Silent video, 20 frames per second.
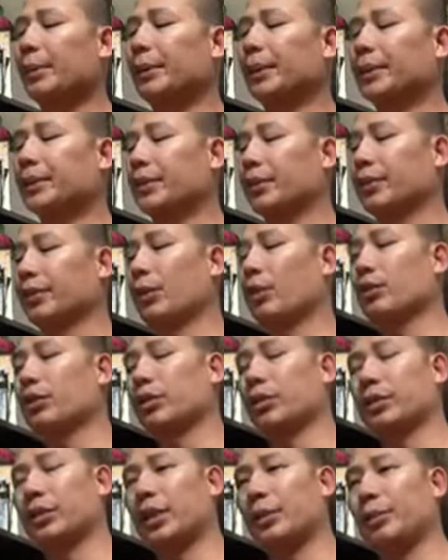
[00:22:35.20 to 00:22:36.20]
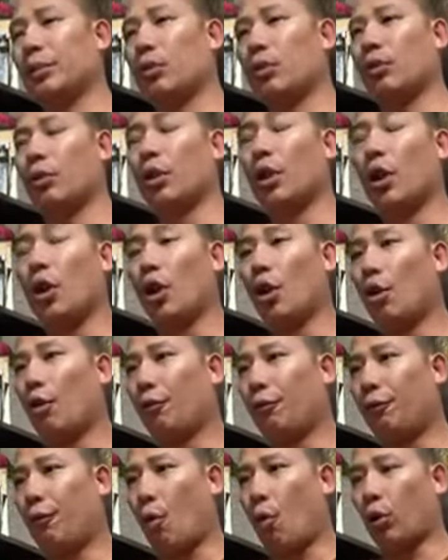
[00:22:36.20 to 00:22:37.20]
So those are typical
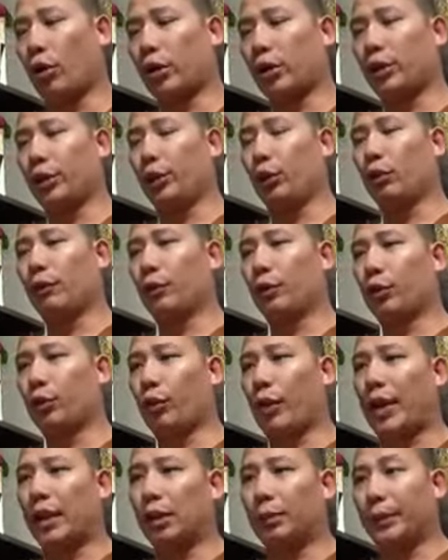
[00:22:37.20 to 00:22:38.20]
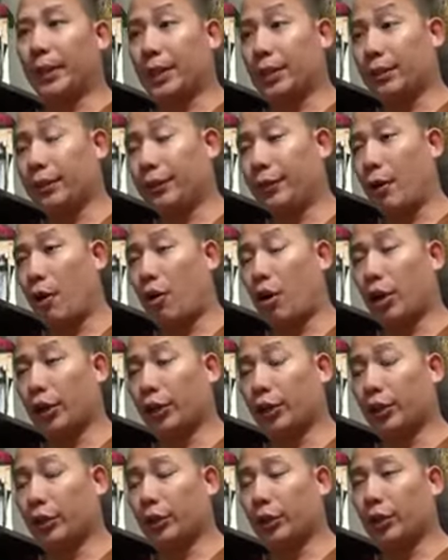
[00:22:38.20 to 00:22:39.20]
four universal elements fall
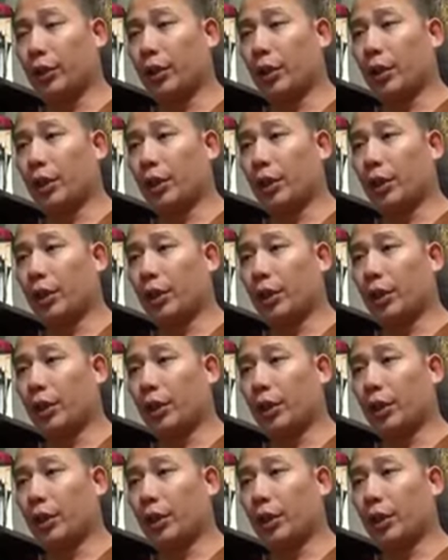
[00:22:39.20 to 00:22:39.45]
under